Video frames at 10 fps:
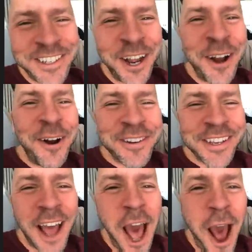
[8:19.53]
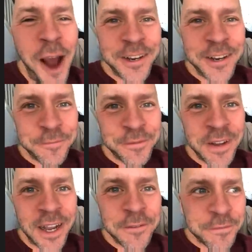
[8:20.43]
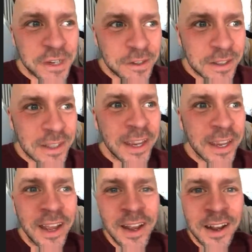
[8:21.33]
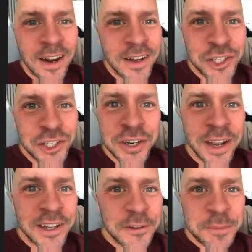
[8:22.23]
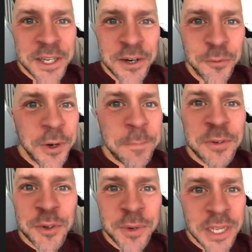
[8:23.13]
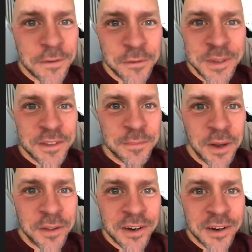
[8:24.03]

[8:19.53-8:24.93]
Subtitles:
don't go. I felt like a child being ripped away from its mother,